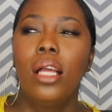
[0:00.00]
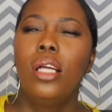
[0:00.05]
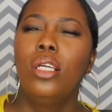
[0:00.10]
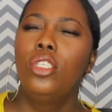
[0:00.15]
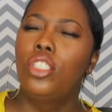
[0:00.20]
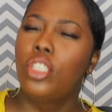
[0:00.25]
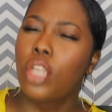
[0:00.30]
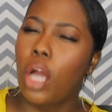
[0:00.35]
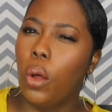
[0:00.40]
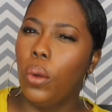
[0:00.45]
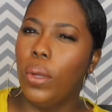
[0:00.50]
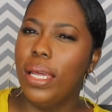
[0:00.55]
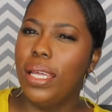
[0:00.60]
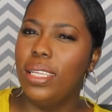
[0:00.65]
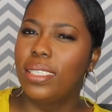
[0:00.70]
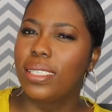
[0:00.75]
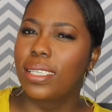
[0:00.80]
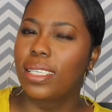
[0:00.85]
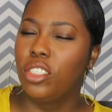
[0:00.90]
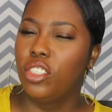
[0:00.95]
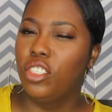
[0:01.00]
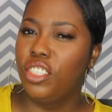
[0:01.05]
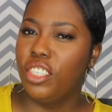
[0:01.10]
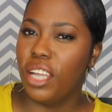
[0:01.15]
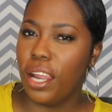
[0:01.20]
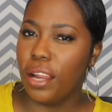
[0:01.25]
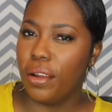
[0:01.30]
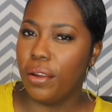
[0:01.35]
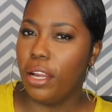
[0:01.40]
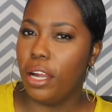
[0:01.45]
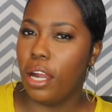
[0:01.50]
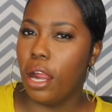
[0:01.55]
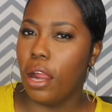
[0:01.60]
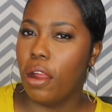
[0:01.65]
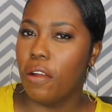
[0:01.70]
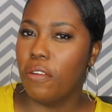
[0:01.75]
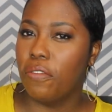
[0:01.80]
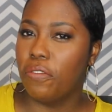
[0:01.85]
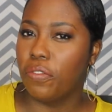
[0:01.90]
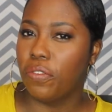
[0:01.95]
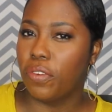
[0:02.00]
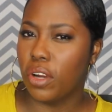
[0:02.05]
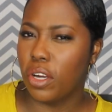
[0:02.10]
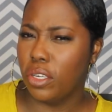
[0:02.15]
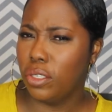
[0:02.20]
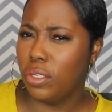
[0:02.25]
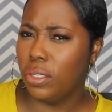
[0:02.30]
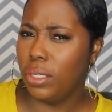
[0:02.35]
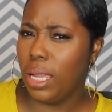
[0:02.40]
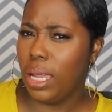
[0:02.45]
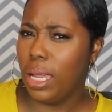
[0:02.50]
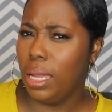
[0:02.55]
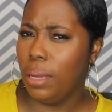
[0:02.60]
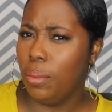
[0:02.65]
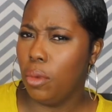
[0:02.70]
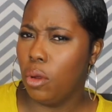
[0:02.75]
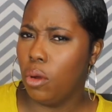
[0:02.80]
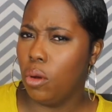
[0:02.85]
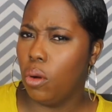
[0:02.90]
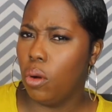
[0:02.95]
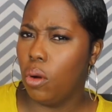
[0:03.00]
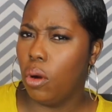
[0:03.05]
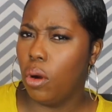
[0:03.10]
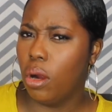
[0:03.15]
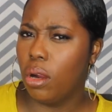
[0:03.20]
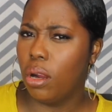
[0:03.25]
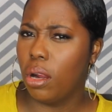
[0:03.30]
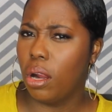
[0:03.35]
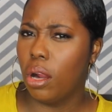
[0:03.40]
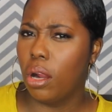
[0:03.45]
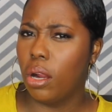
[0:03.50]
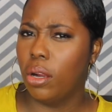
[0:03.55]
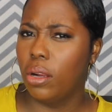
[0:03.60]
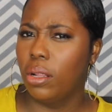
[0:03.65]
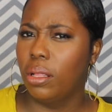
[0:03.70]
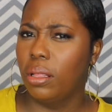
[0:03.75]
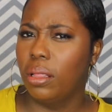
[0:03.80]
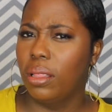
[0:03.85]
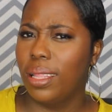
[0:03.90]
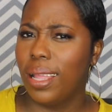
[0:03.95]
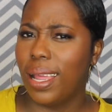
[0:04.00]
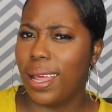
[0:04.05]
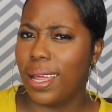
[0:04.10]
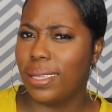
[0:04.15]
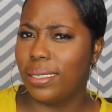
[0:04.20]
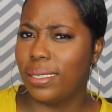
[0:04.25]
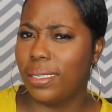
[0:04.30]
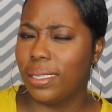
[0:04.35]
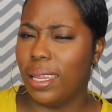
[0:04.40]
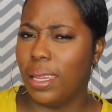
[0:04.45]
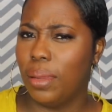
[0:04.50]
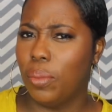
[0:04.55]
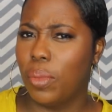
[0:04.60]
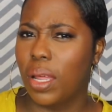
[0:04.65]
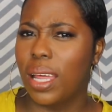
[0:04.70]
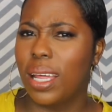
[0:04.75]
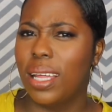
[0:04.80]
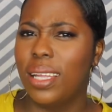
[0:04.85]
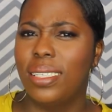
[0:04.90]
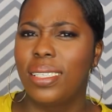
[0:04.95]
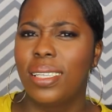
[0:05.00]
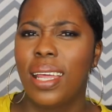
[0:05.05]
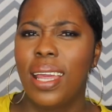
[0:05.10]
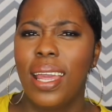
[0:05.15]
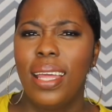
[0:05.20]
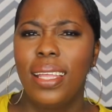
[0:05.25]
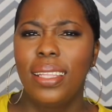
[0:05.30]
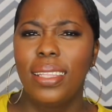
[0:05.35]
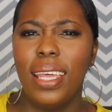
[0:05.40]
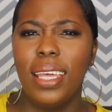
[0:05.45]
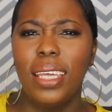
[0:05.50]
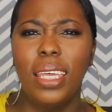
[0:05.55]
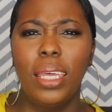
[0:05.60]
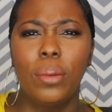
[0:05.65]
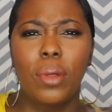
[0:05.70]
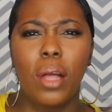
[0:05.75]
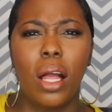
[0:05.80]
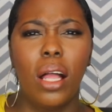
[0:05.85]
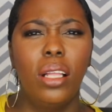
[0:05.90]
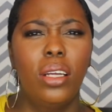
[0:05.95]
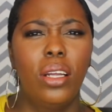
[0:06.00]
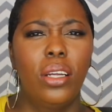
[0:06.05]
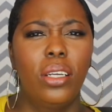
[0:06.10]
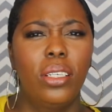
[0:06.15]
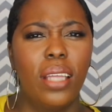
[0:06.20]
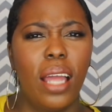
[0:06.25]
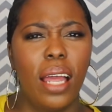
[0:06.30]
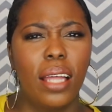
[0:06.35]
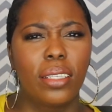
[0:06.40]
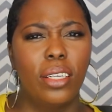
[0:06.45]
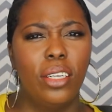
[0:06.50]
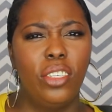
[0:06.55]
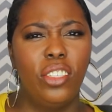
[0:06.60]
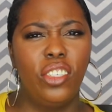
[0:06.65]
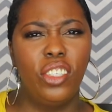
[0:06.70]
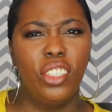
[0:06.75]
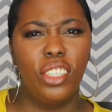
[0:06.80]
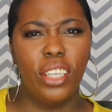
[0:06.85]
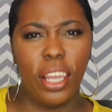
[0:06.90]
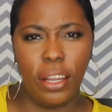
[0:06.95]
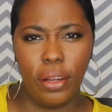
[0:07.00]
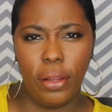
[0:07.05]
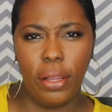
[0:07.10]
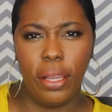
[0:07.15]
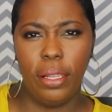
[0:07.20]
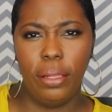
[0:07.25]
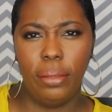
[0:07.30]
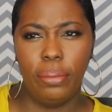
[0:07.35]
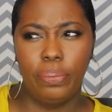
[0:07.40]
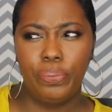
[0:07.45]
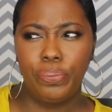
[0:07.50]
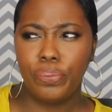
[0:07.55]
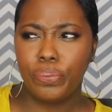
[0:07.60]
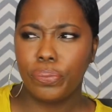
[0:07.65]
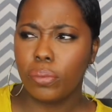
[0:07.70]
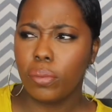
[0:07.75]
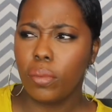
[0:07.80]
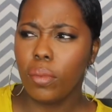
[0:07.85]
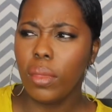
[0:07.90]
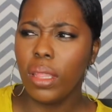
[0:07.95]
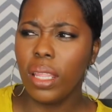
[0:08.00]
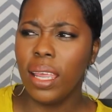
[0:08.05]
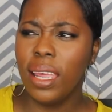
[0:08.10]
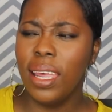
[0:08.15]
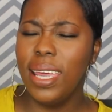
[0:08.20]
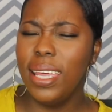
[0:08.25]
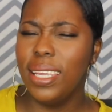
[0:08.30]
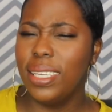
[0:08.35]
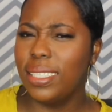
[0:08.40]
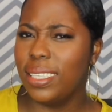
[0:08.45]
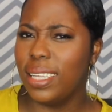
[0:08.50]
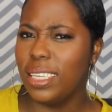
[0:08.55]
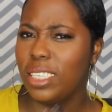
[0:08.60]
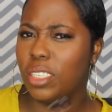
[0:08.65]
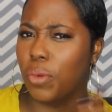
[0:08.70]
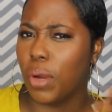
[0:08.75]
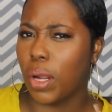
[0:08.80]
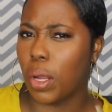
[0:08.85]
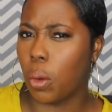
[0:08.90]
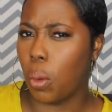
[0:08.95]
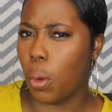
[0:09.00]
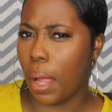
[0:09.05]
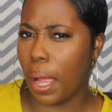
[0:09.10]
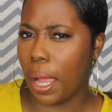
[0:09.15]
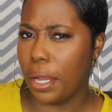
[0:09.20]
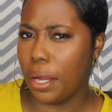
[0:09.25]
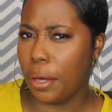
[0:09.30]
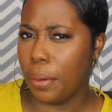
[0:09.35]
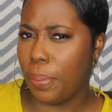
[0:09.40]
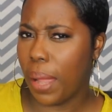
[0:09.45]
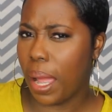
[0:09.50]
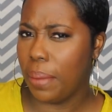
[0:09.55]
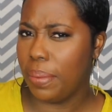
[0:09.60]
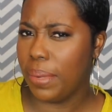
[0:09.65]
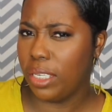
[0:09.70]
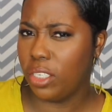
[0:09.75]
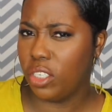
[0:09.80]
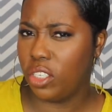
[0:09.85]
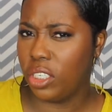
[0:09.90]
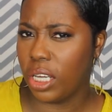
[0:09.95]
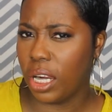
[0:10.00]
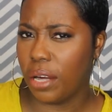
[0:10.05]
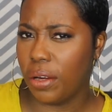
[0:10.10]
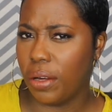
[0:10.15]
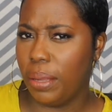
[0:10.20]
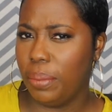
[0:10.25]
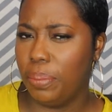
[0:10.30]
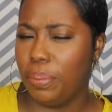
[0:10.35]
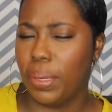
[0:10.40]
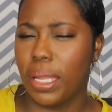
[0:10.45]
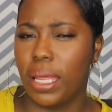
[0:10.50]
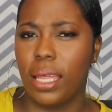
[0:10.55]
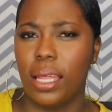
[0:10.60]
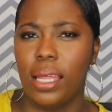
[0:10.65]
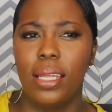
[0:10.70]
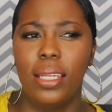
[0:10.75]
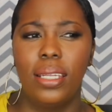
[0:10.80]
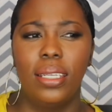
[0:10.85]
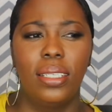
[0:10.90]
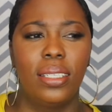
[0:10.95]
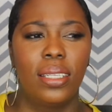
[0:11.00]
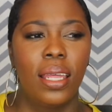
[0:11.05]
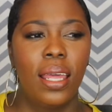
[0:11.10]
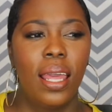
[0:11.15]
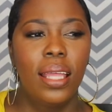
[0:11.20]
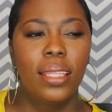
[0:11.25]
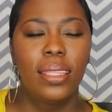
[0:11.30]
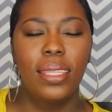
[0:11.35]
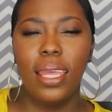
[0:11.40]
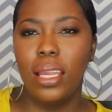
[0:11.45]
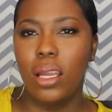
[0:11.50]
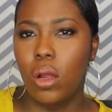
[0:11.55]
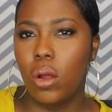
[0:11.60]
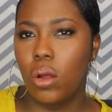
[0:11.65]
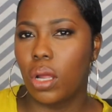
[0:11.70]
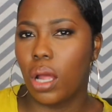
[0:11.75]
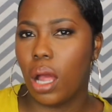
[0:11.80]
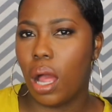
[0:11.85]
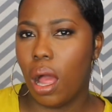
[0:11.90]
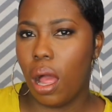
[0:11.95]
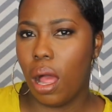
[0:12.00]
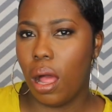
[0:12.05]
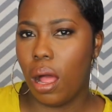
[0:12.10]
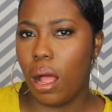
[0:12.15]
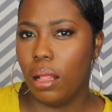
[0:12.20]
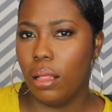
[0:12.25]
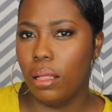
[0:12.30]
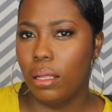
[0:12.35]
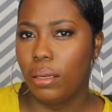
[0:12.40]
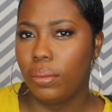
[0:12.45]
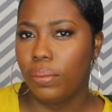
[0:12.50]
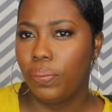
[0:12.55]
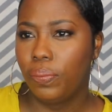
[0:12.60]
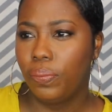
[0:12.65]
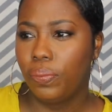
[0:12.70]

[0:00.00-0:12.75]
So is Jerry her first name or her last name? Because they keep calling her Dr. Jarrett. Is this required by Miss Jarrett? Because they don't call